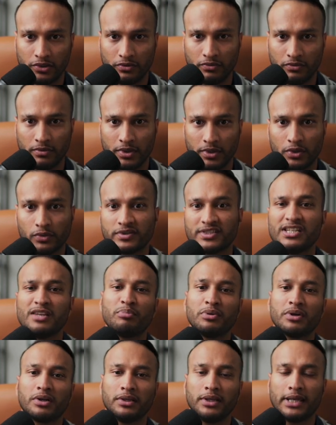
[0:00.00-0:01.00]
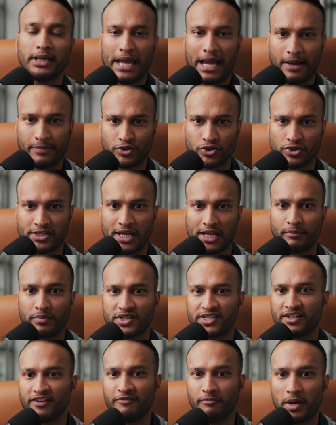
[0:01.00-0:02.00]
you'll typically capture 10%
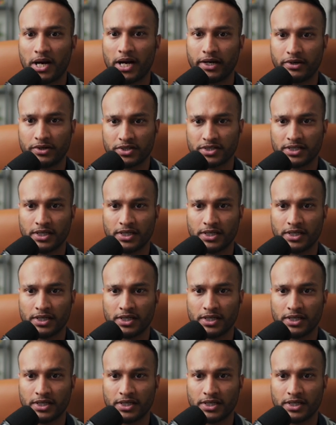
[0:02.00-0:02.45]
of buyers.